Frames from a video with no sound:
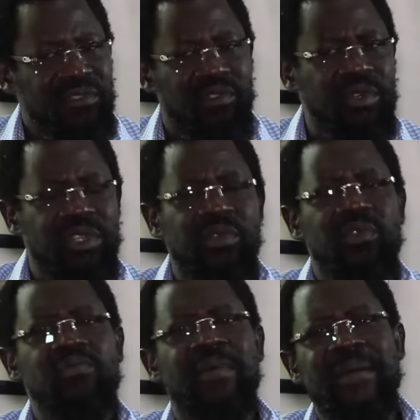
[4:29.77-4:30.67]
So the
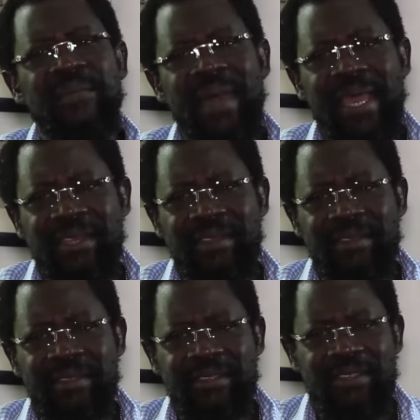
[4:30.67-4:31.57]
Yoruba
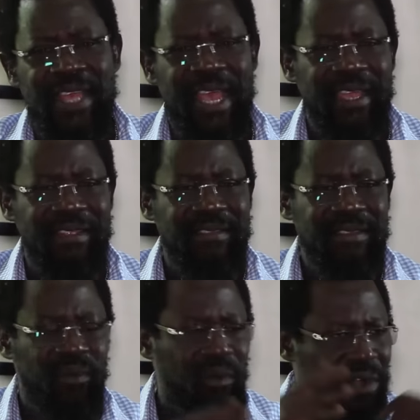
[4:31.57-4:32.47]
mindset,
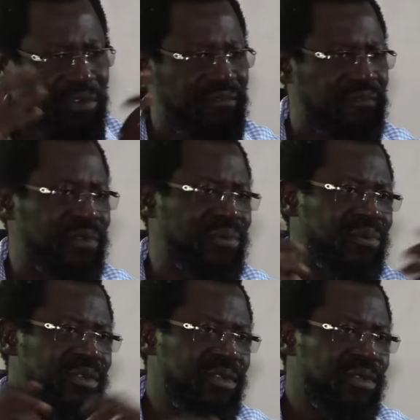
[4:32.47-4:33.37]
the
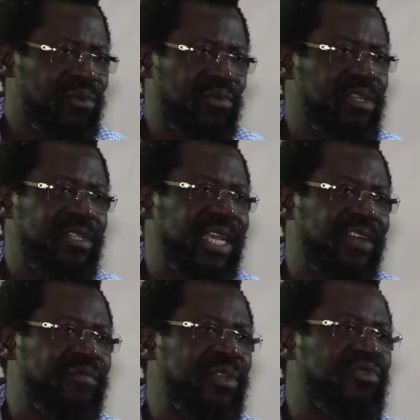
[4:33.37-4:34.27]
worldview, couldn't
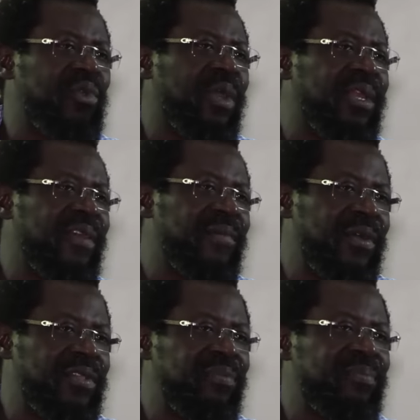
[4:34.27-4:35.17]
have been talking
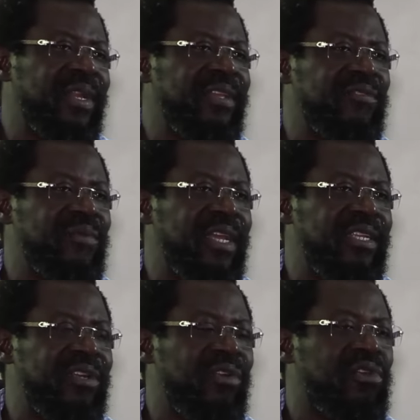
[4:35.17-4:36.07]
about a place
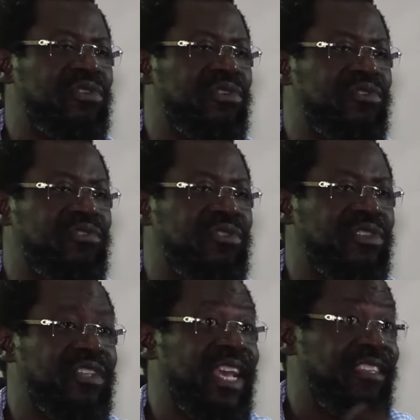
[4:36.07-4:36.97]
where the law does
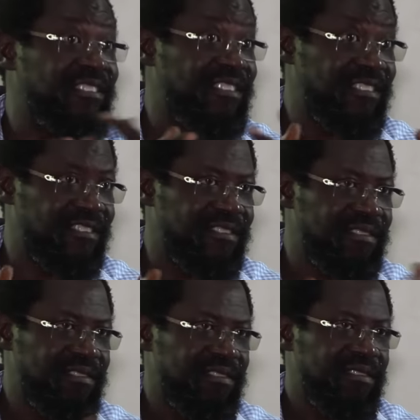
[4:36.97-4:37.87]
not exist.
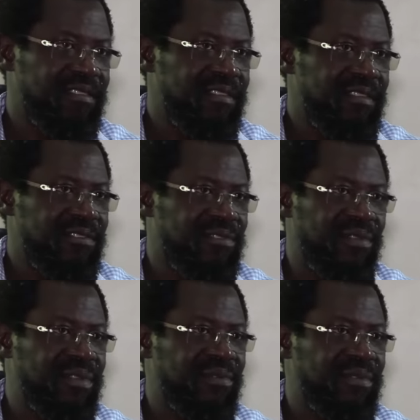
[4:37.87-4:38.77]

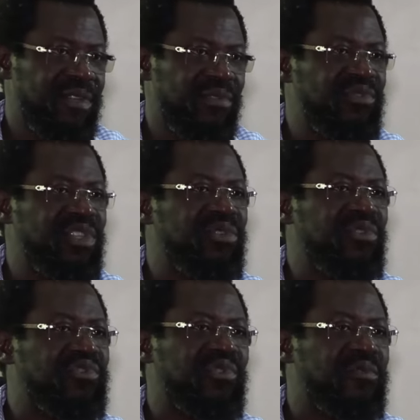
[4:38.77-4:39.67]
So
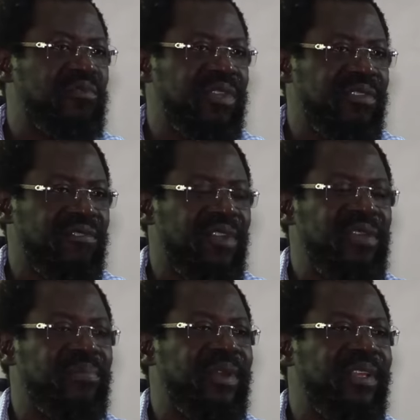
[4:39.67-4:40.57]
Ilutiko Sofin is not
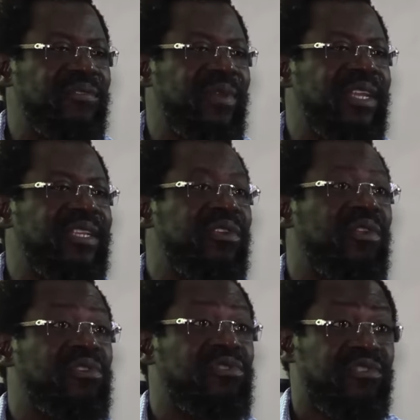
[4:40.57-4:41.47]
a place where the
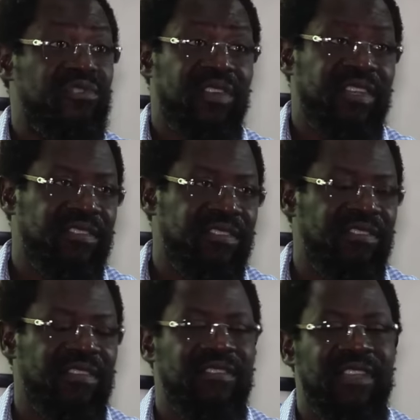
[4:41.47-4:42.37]
law does not
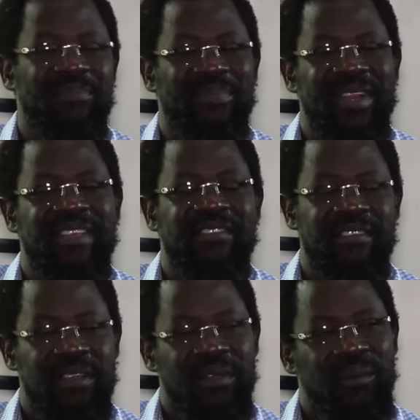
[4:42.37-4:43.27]
exist. It's a place
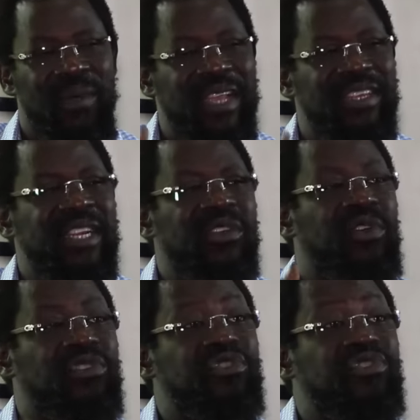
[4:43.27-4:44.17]
where the
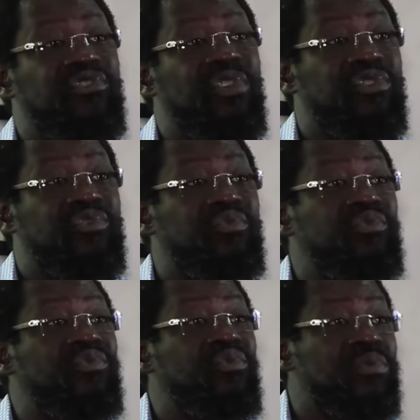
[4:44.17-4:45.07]
law does not
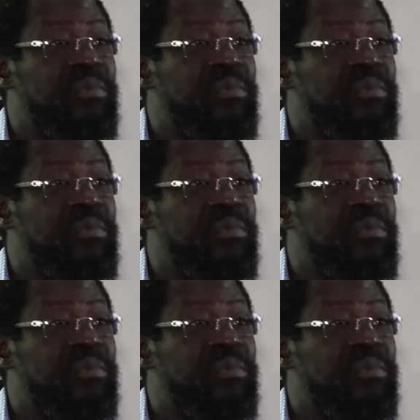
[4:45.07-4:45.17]
rule.